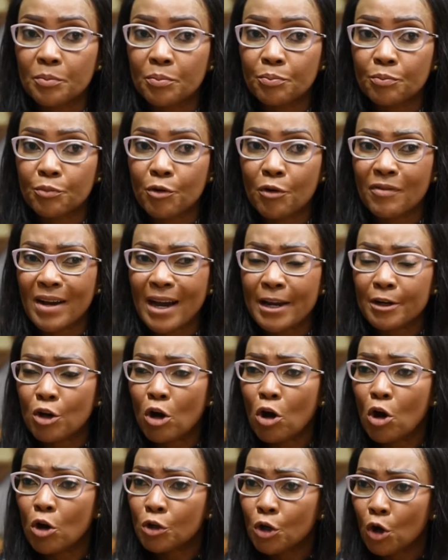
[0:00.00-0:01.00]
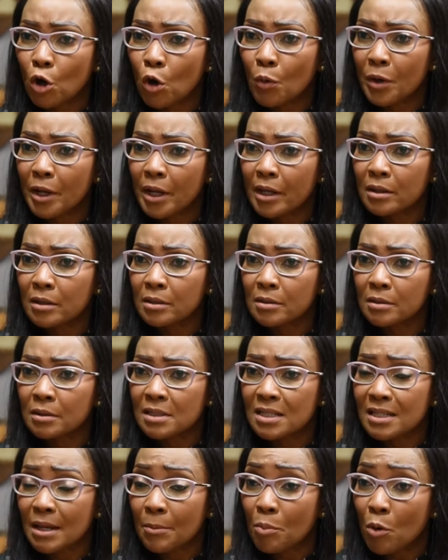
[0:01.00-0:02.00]
provide ongoing
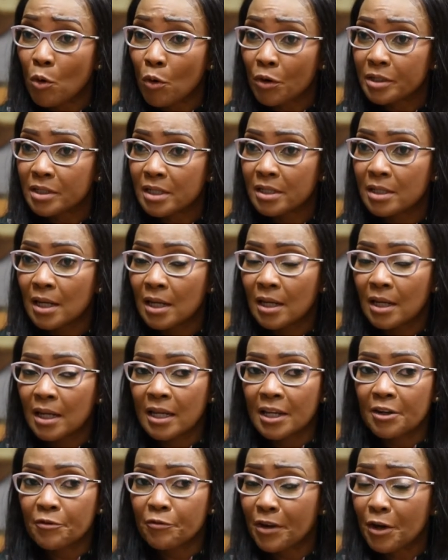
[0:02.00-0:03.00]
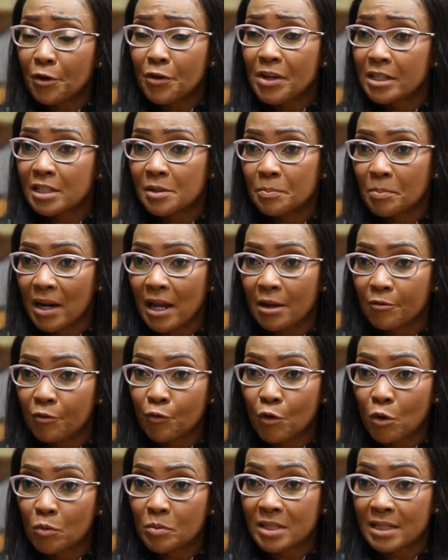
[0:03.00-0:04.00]
support in various
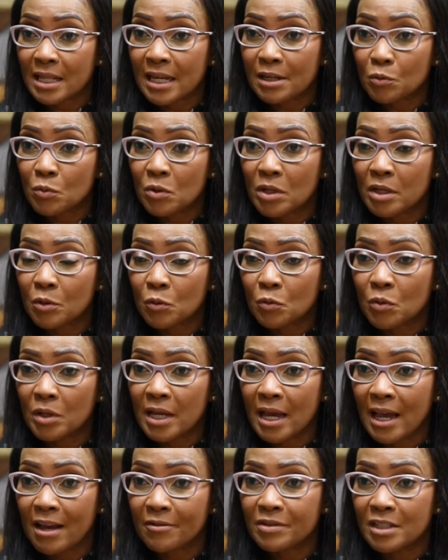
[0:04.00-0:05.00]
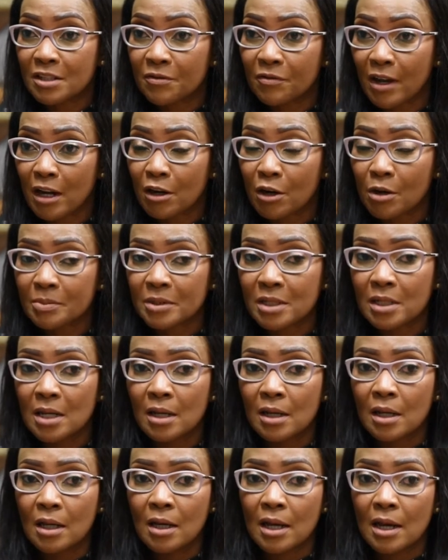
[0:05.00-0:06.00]
platforms that we have developed
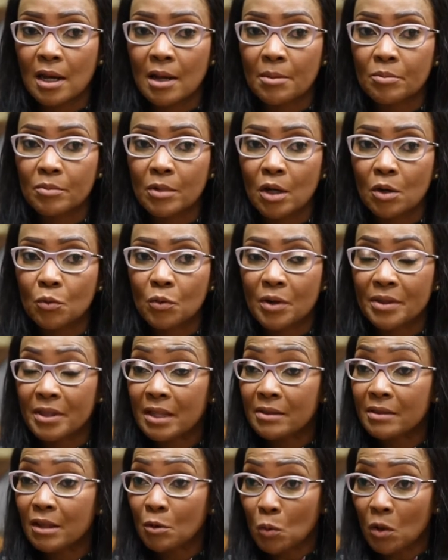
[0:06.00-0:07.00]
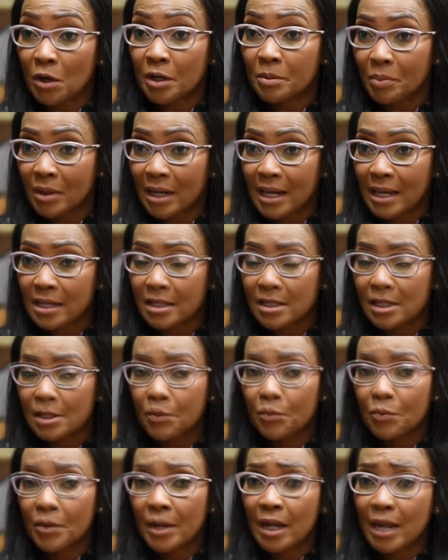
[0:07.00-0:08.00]
within the
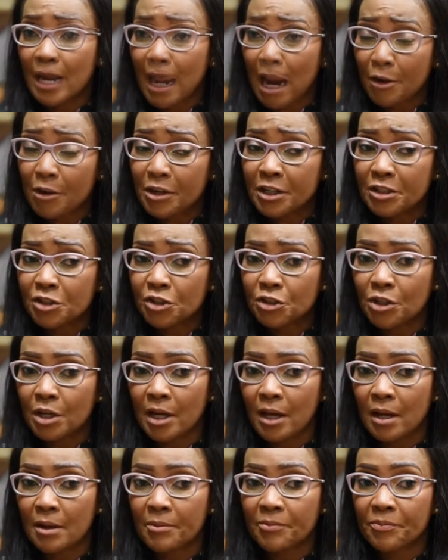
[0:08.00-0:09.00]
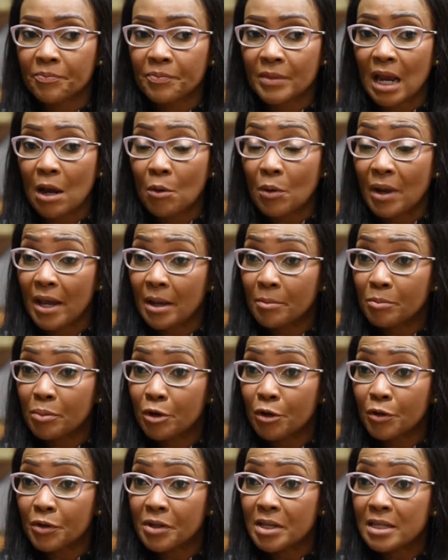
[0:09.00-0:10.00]
workplace. We encourage our
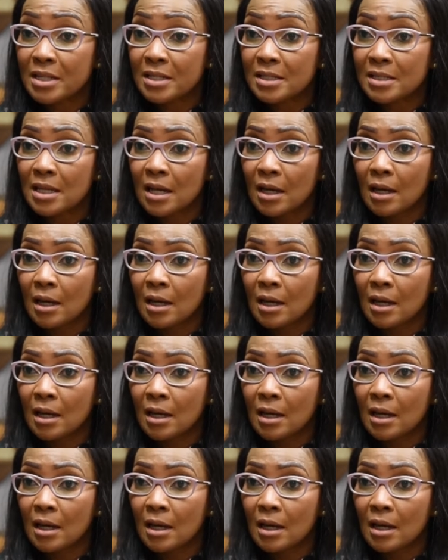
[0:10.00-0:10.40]
employees